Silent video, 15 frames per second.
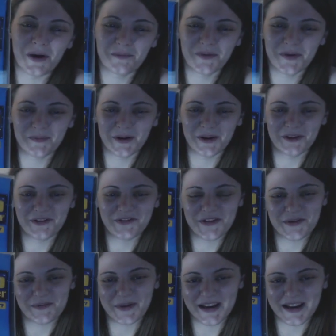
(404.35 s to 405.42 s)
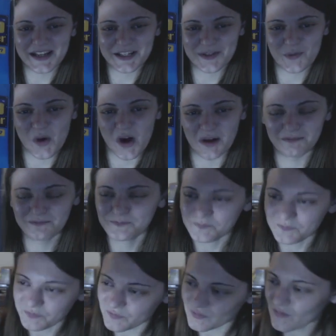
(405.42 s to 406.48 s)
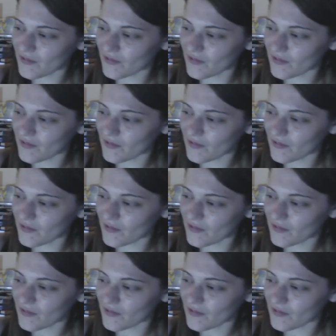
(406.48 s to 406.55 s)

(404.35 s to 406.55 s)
Bob the Builder for the PS1.